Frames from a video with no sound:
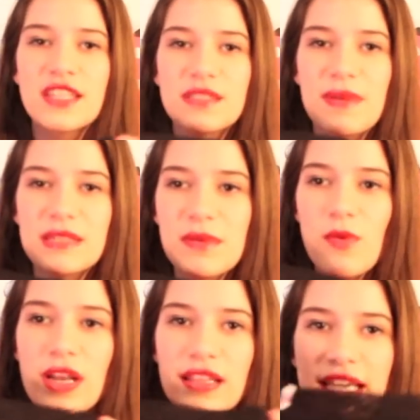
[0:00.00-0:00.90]
This makes me
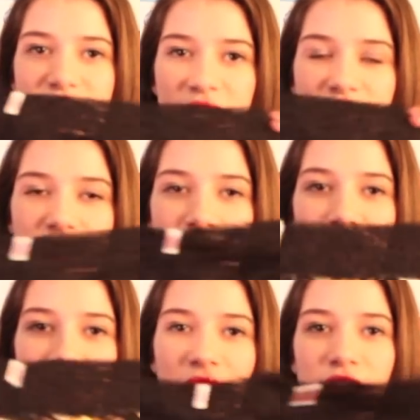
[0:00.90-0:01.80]
want to like dance
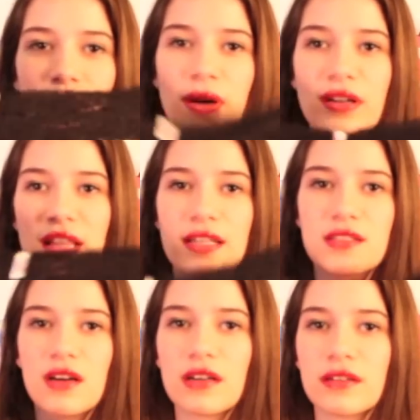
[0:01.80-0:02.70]
around my underwear to that
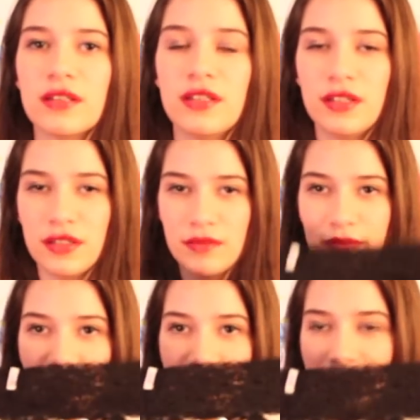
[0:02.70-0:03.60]
song. But